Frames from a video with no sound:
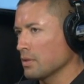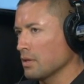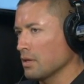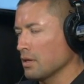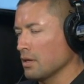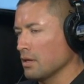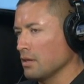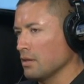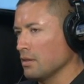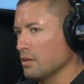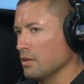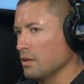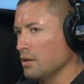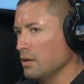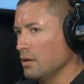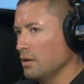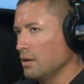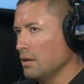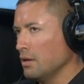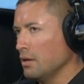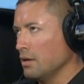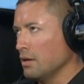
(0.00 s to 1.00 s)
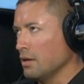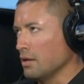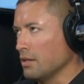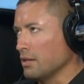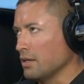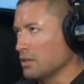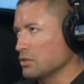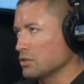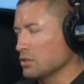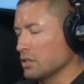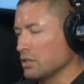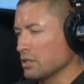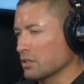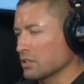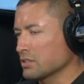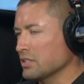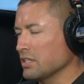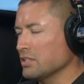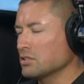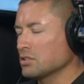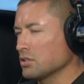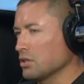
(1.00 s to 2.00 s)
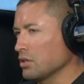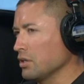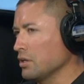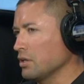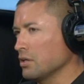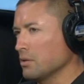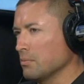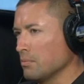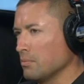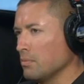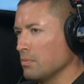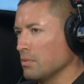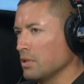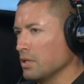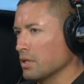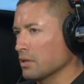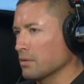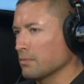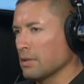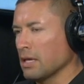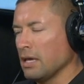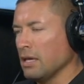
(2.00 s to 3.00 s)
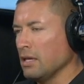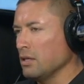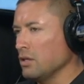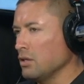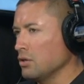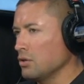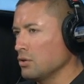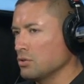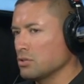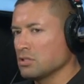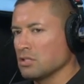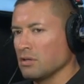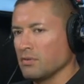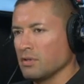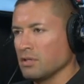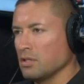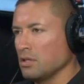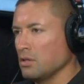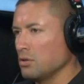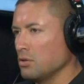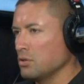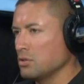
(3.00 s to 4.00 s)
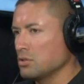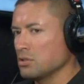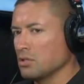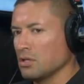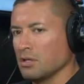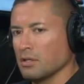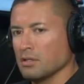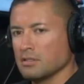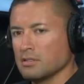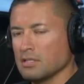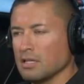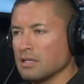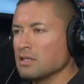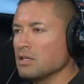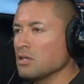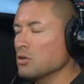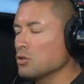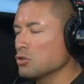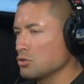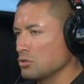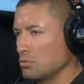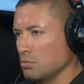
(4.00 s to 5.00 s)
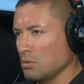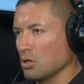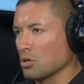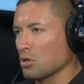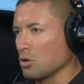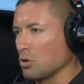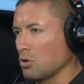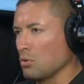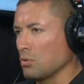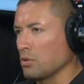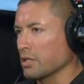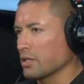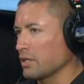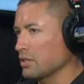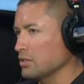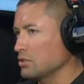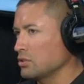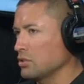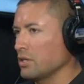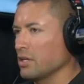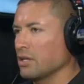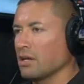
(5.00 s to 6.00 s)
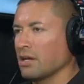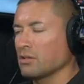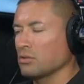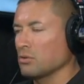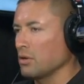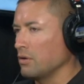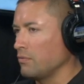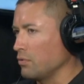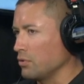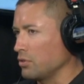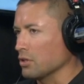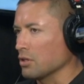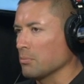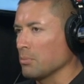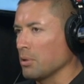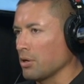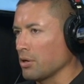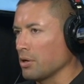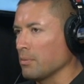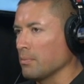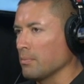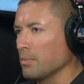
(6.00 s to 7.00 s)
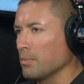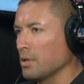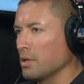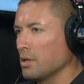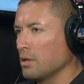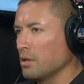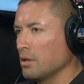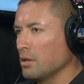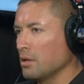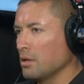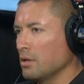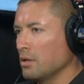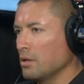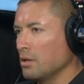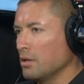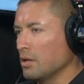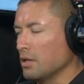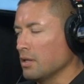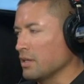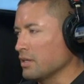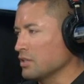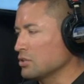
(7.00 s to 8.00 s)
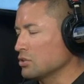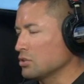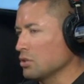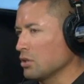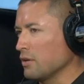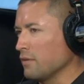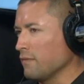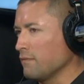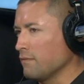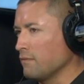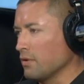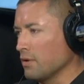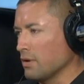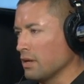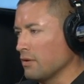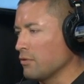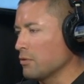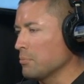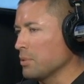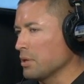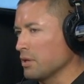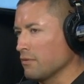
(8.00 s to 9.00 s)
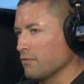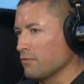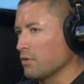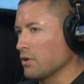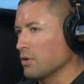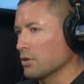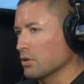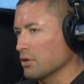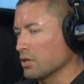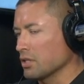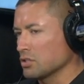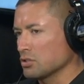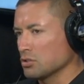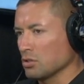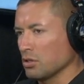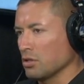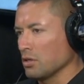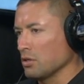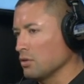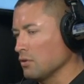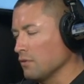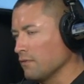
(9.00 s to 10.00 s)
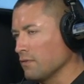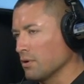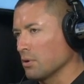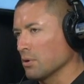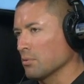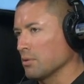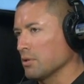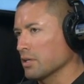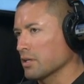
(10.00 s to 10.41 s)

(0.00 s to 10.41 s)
And and I and because I studied him like eight years, seven years, uh, ten years ago. Like I studied, I know everything about him, and I studied everybody very good. I studied you very well.